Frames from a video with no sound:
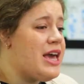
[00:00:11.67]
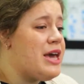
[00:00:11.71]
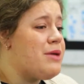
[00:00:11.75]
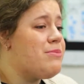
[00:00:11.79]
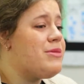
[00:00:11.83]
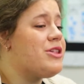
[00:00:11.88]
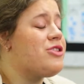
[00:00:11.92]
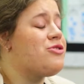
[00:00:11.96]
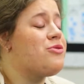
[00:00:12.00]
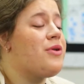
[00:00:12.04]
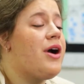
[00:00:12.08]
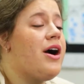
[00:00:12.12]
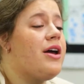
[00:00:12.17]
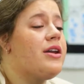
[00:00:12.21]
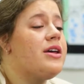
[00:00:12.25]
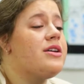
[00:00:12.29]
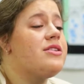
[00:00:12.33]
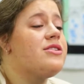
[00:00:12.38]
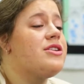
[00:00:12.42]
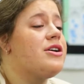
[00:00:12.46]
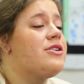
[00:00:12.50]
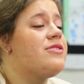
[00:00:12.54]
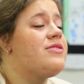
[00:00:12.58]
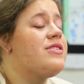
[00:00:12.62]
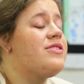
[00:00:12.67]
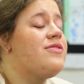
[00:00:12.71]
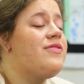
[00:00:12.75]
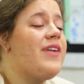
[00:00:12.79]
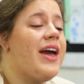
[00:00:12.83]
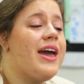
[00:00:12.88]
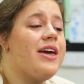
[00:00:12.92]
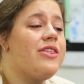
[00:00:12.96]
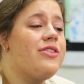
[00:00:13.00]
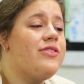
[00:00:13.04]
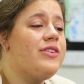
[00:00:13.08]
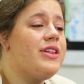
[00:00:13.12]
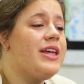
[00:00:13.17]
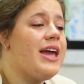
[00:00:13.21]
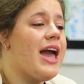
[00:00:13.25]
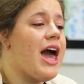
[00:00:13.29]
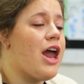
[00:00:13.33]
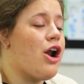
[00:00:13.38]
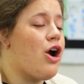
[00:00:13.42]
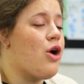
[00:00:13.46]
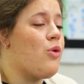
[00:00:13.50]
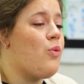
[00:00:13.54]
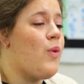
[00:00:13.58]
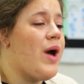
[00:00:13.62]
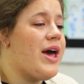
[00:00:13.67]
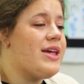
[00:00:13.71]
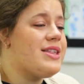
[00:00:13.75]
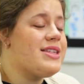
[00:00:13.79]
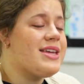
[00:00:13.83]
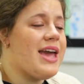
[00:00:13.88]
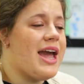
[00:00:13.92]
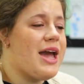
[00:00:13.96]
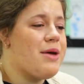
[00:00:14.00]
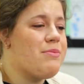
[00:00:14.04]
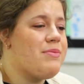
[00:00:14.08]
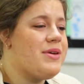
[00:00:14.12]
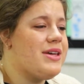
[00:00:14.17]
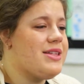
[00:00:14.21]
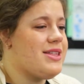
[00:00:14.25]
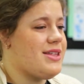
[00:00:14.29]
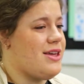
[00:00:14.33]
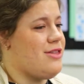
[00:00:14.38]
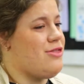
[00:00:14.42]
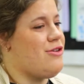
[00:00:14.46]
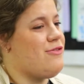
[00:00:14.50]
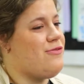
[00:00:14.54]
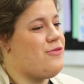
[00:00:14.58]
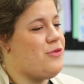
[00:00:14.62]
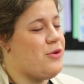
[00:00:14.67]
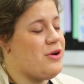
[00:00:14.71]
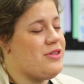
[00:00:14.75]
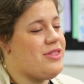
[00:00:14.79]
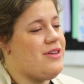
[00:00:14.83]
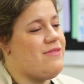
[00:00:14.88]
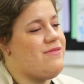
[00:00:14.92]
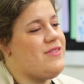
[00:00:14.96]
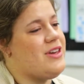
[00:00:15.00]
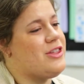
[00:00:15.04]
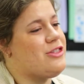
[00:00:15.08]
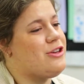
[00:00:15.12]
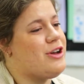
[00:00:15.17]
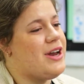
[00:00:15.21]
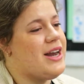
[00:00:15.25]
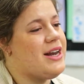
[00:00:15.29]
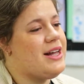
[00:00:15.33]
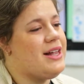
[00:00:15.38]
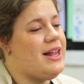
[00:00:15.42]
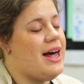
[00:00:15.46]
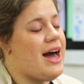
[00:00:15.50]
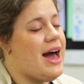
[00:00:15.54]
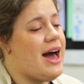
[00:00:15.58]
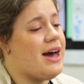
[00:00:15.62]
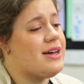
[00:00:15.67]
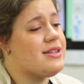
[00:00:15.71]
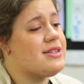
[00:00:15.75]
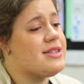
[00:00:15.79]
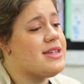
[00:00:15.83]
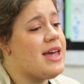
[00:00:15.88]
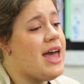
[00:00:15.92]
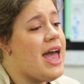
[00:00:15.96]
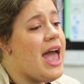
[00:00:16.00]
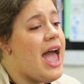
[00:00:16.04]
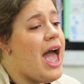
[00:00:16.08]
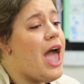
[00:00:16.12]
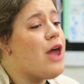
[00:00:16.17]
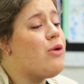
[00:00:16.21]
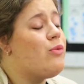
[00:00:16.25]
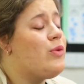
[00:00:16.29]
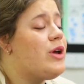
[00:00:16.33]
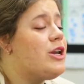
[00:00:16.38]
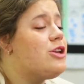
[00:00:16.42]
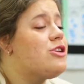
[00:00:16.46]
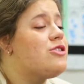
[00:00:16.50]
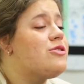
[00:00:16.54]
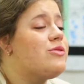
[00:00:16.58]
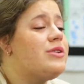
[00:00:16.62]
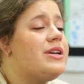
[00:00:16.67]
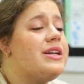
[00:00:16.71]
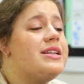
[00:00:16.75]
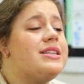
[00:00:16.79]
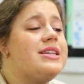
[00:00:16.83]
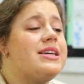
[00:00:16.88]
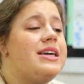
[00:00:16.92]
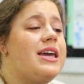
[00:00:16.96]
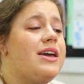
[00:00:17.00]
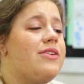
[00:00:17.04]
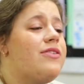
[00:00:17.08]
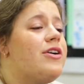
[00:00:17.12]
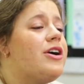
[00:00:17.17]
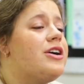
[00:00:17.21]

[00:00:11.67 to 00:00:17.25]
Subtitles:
Ms. Rhonda serves faithfully at our West Campus in the fourth and fifth grade class, and we just wanted to give